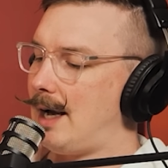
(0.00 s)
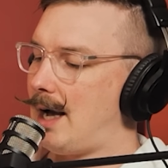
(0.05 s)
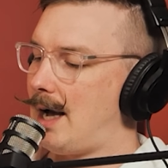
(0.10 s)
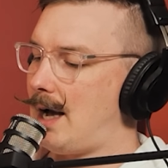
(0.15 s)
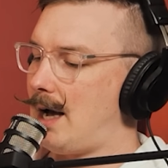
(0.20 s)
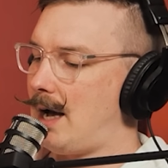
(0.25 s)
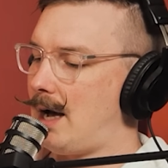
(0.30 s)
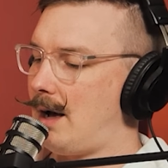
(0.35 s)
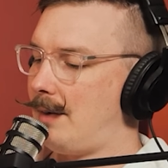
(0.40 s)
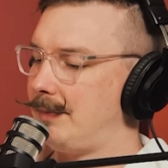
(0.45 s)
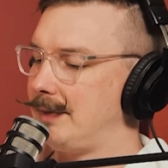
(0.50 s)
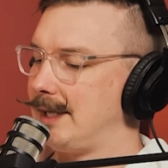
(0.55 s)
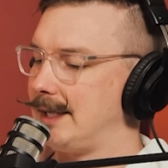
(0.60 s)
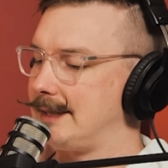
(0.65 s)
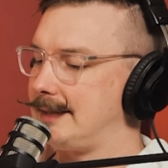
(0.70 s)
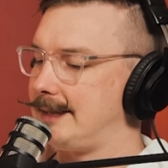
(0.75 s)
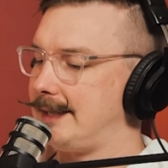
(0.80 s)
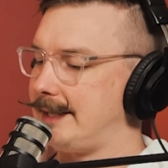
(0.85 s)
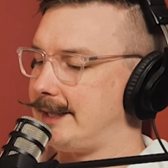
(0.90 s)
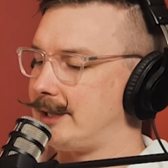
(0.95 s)
But
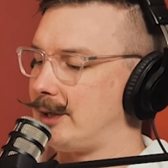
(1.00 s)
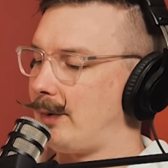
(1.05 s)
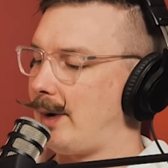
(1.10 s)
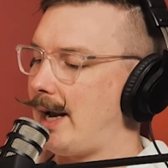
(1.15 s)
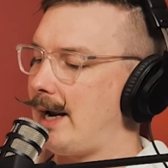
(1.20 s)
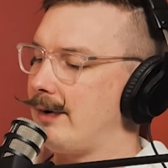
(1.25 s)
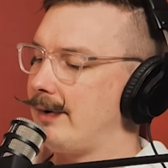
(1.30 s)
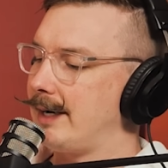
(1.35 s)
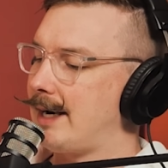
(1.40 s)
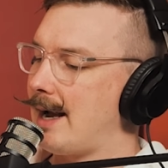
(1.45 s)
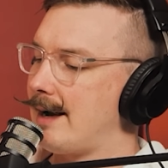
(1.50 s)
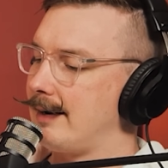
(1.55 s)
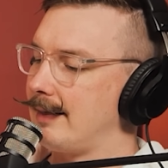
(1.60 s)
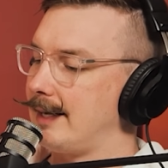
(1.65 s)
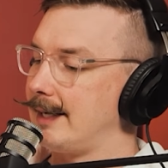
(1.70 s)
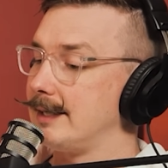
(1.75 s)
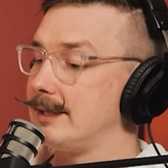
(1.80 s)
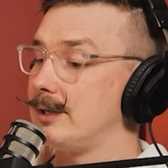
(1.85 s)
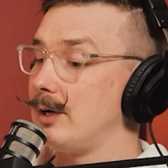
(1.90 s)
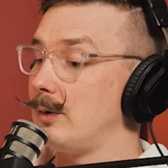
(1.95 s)
let's see. So Harry kind of
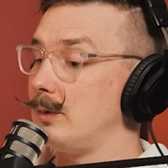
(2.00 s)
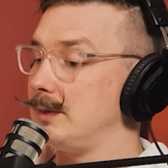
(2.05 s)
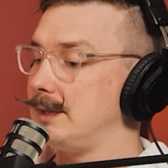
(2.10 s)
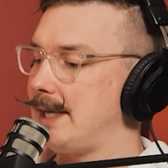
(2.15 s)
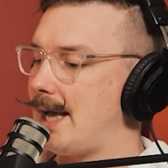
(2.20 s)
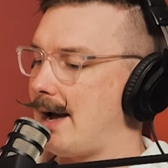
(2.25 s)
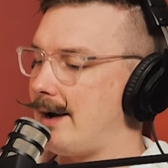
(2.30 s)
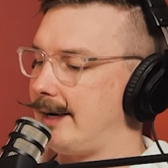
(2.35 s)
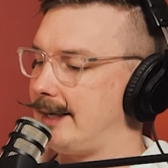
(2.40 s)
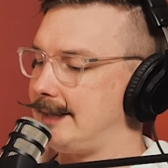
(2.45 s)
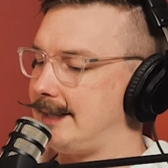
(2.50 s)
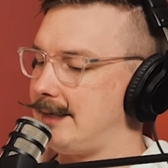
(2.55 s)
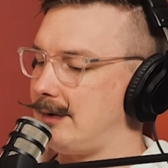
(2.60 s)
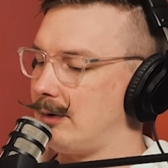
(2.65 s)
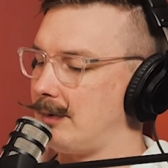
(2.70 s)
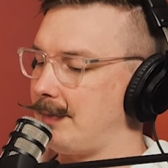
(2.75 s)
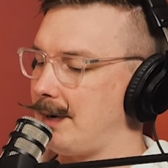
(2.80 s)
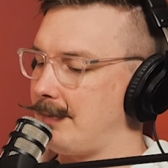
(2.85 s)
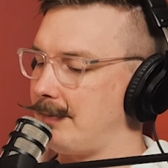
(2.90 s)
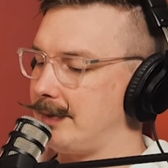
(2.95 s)
like zones out as he
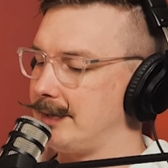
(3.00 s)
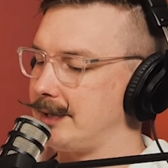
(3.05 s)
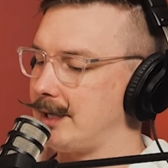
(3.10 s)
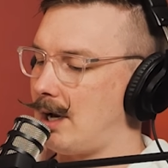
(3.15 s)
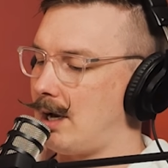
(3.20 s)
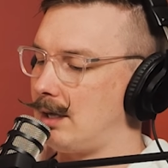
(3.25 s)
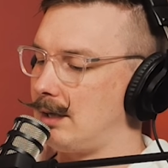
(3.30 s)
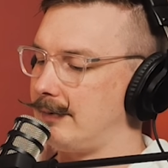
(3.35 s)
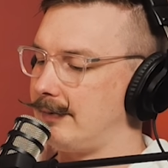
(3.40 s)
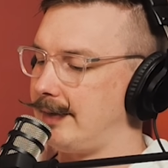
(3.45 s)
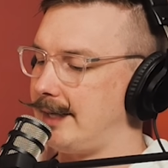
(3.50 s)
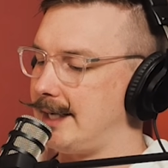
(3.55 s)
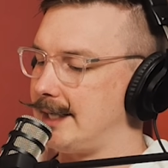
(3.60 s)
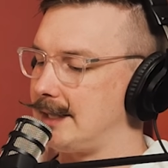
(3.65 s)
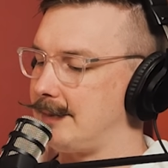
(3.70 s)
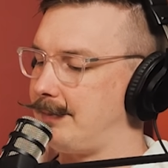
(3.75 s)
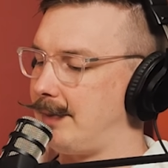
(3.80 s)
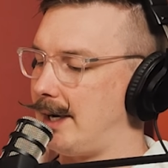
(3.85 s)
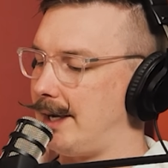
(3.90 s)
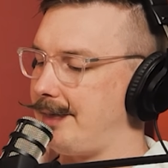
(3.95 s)
remembers all of
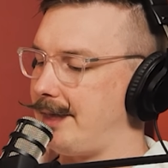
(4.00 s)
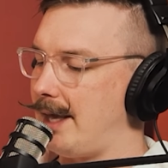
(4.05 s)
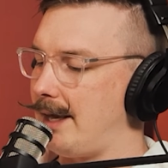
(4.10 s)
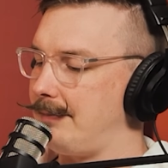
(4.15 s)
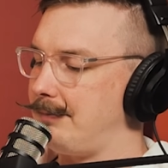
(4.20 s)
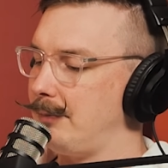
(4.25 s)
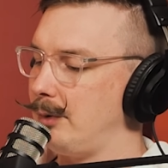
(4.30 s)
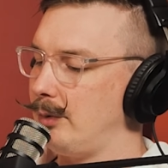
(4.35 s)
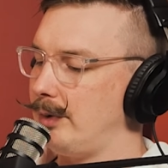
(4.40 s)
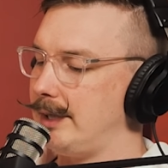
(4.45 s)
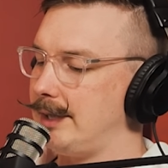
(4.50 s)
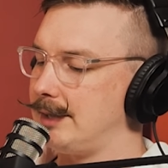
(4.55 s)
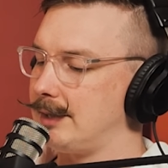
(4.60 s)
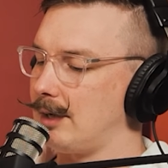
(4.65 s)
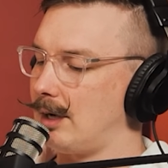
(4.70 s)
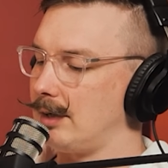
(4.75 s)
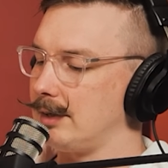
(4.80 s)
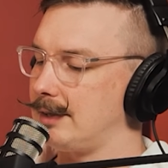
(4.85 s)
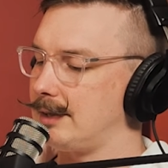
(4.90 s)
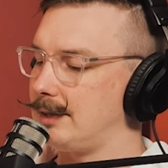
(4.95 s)
this, but then Moody
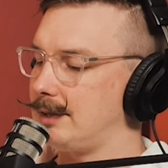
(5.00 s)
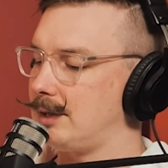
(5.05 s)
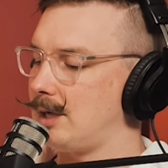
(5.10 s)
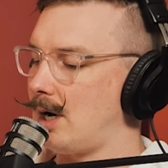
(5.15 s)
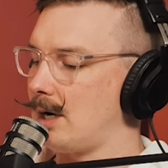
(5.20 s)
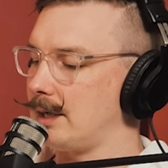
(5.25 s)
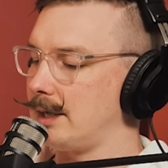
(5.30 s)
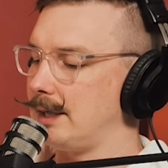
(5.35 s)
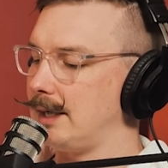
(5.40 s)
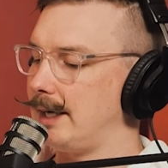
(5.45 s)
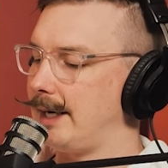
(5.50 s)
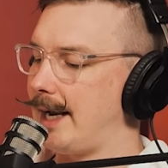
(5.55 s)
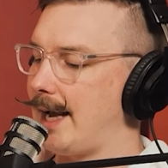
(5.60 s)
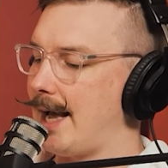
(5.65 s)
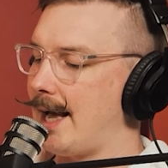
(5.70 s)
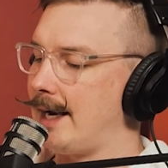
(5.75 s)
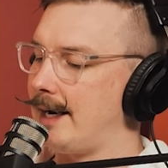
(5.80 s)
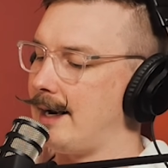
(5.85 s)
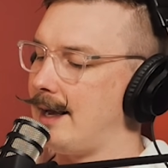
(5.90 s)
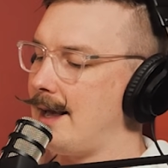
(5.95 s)
starts talking
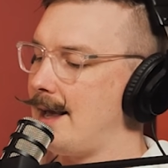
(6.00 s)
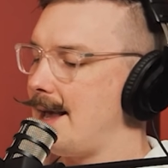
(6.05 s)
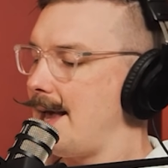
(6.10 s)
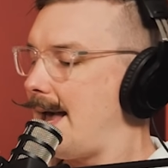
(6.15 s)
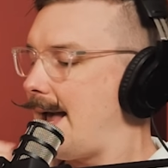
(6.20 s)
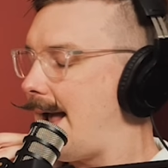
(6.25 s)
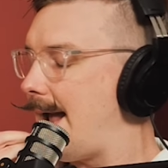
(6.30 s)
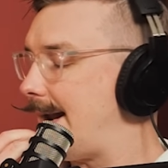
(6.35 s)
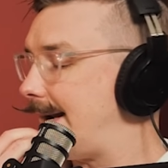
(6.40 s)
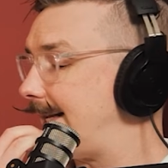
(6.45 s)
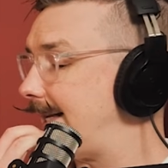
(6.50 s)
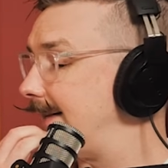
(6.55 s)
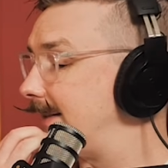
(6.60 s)
again, and he